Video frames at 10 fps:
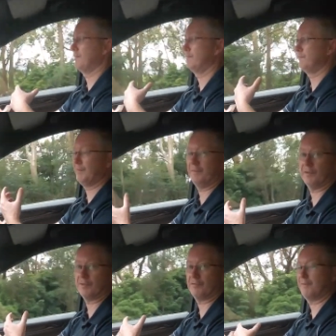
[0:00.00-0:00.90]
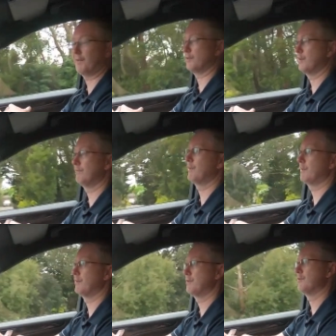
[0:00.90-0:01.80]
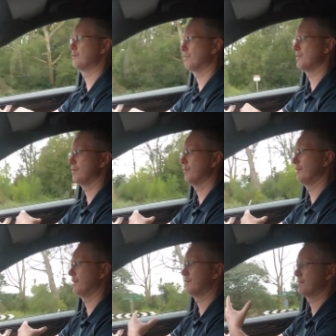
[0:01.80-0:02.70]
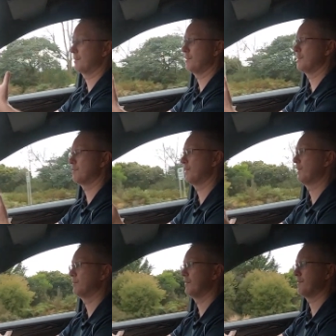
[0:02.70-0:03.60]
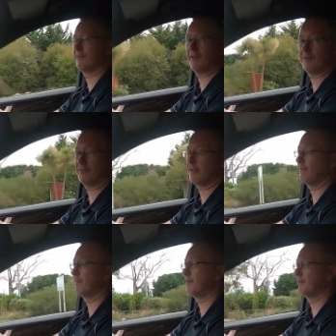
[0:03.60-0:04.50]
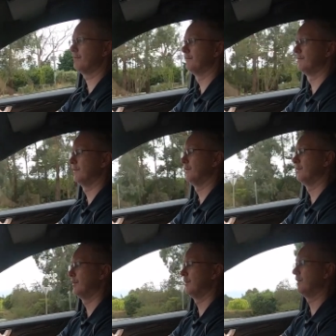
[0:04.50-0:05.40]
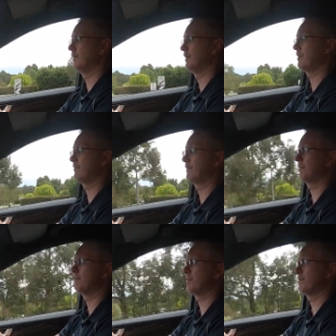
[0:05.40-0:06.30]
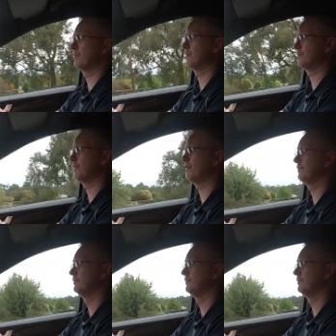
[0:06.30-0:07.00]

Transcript: If you've got the traffic sign recognition switched on, you can see the speed limit of the road you're travelling on, and other information as well.